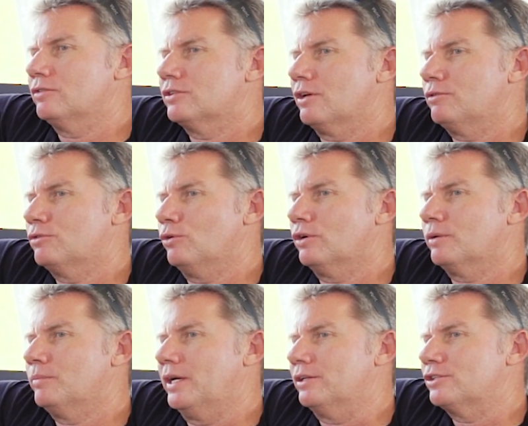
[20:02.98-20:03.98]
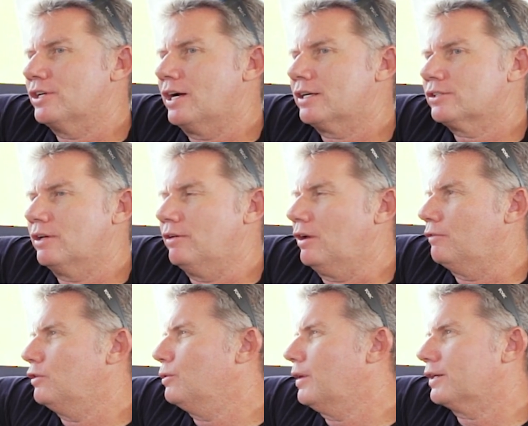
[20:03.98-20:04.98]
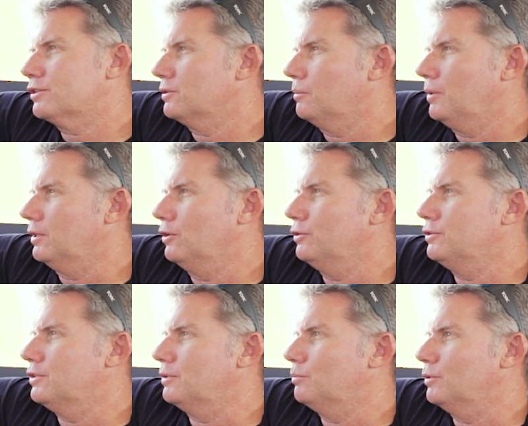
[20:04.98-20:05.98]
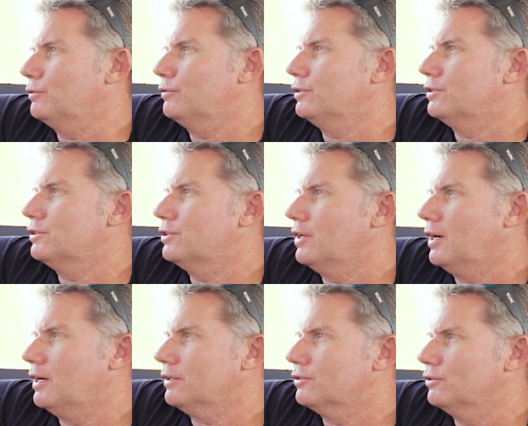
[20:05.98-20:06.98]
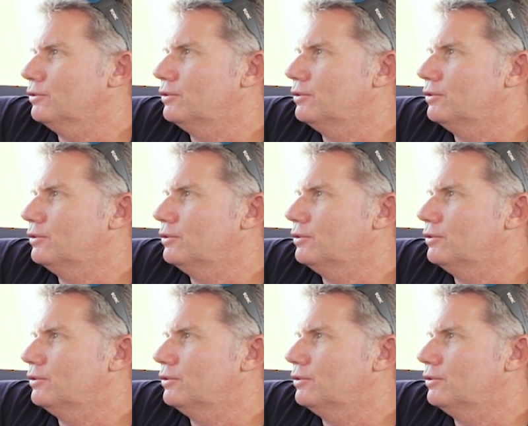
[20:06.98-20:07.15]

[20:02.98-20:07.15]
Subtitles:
So talking about sharks, have you actually been losing billfish to sharks,